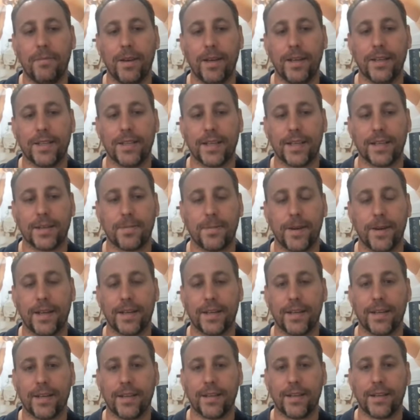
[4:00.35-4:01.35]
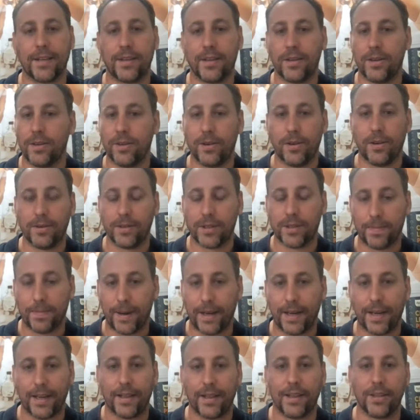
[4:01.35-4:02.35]
is expected to
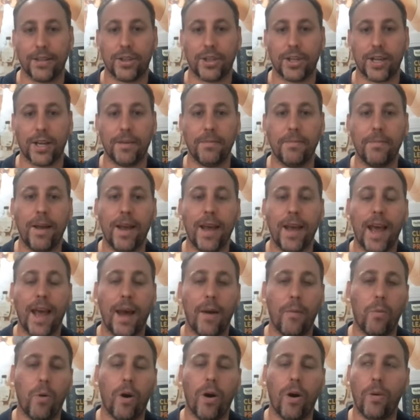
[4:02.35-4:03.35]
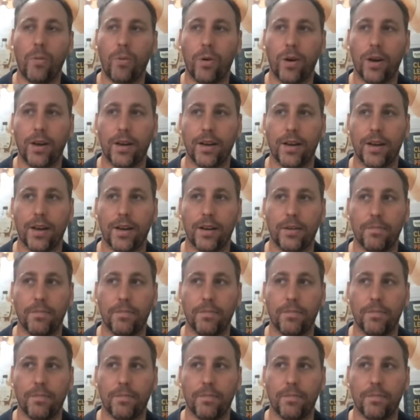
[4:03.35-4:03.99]
spend in the gym and what would